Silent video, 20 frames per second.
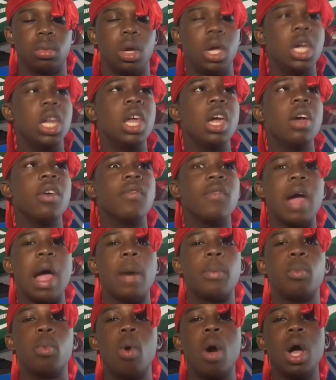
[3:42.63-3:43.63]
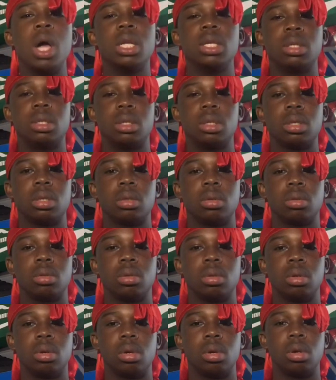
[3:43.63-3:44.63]
He didn't rap once.
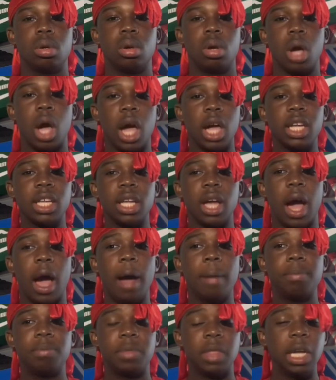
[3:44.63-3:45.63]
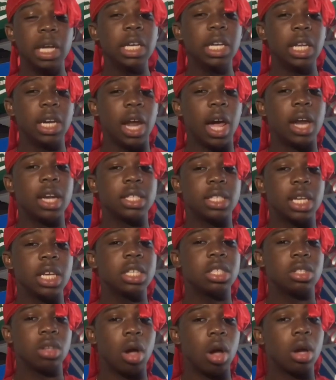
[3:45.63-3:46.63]
I, I'm thinking that it's
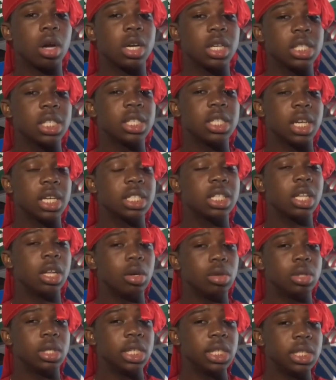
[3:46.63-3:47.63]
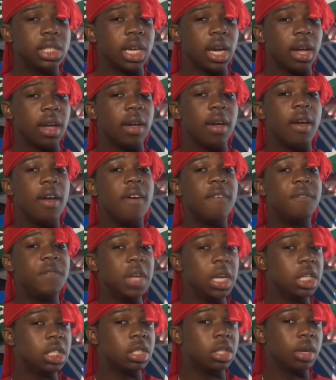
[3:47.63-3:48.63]
his song because it says Lil TJ
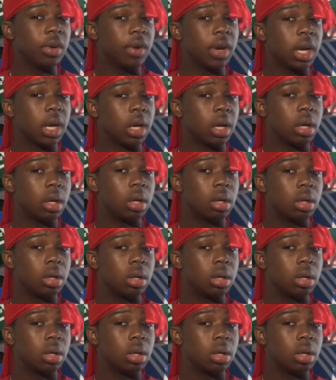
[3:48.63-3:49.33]
featuring